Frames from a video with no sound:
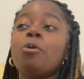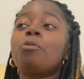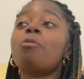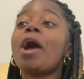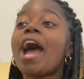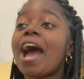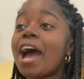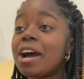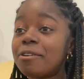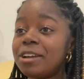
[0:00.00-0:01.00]

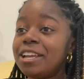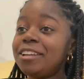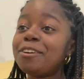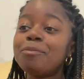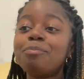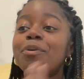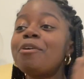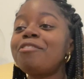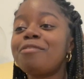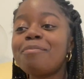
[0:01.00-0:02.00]
wow, you're
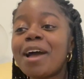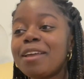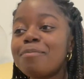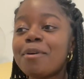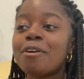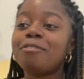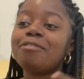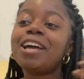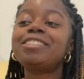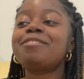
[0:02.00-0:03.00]
bone of my bone,
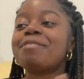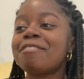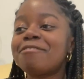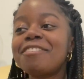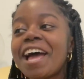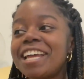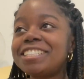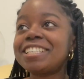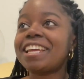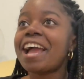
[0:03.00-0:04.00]
flesh of my
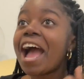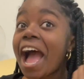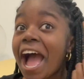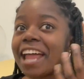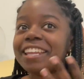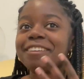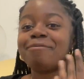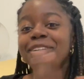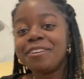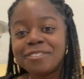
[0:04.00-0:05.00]
flesh, like like
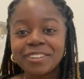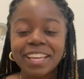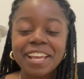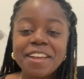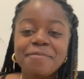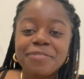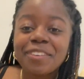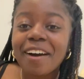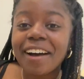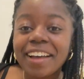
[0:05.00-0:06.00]
beautiful. Like
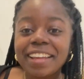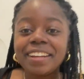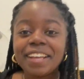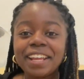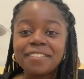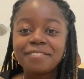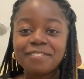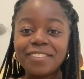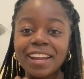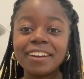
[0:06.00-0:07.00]
God, in a
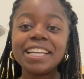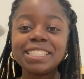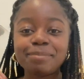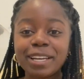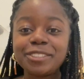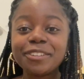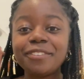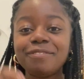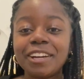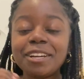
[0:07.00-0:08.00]
very special
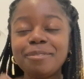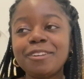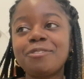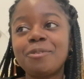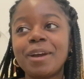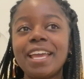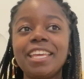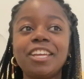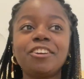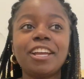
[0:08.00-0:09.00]
and very beautiful way,
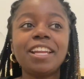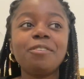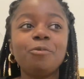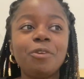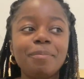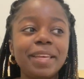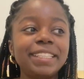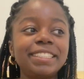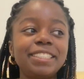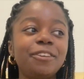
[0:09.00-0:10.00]
he created
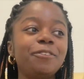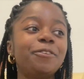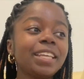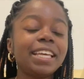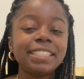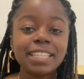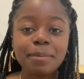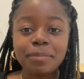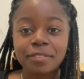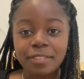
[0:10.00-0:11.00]
women to
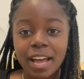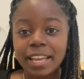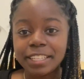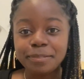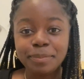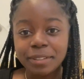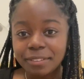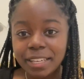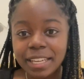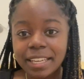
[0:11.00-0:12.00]
exemplify his
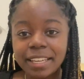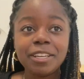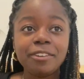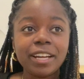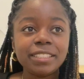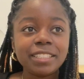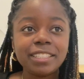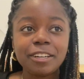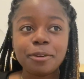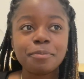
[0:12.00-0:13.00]
beauty. He granted
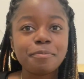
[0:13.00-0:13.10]
their